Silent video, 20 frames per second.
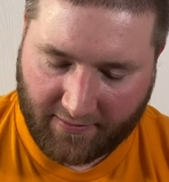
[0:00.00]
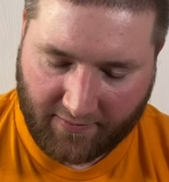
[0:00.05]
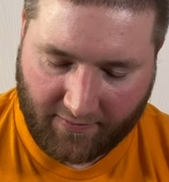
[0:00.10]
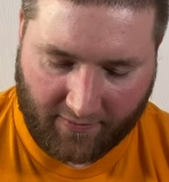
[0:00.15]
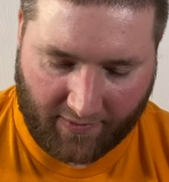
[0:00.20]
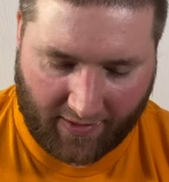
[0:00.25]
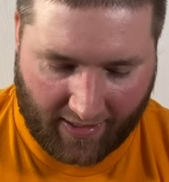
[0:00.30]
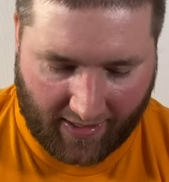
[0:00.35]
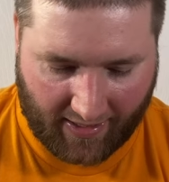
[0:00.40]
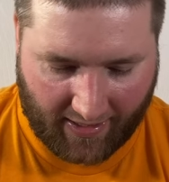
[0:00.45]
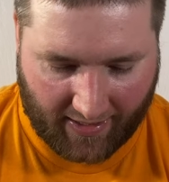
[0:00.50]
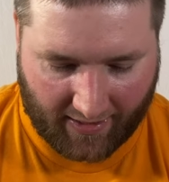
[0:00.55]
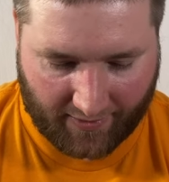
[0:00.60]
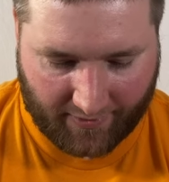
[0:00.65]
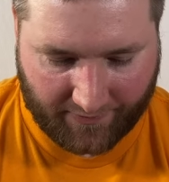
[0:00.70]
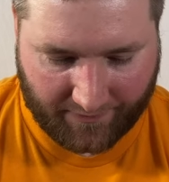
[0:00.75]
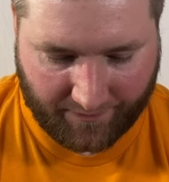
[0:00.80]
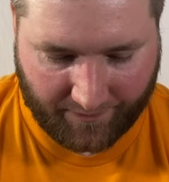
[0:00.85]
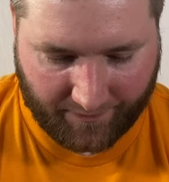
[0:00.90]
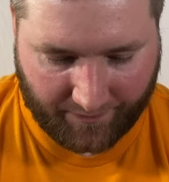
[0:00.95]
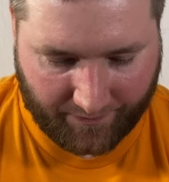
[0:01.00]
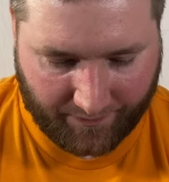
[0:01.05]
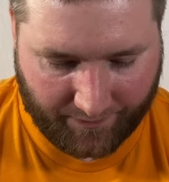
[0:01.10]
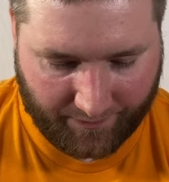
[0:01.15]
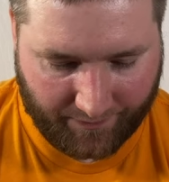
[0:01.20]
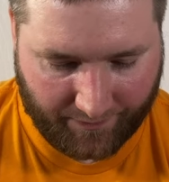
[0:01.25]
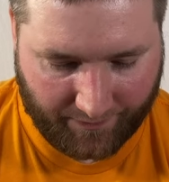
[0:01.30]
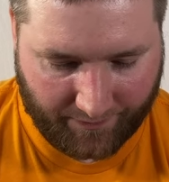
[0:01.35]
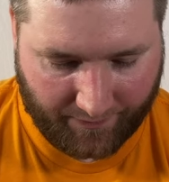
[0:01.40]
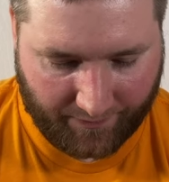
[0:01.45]
Wow.
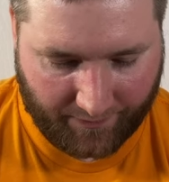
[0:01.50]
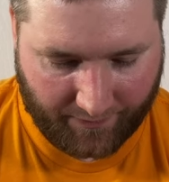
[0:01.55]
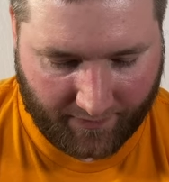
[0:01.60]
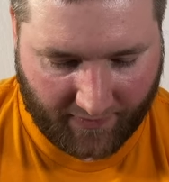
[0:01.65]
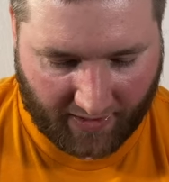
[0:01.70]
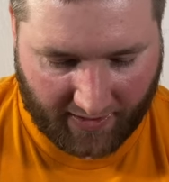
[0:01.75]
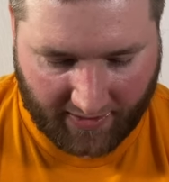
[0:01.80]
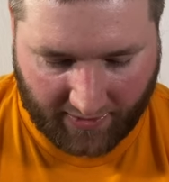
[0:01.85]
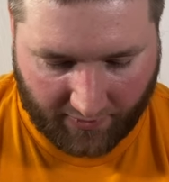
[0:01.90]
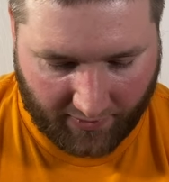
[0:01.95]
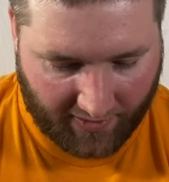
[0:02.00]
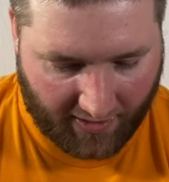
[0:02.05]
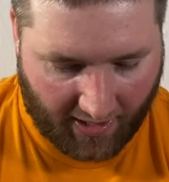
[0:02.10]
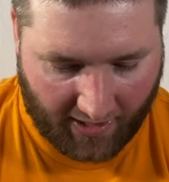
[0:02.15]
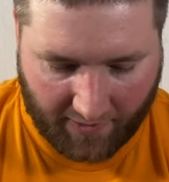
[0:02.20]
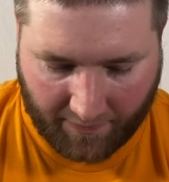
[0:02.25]
I know a lot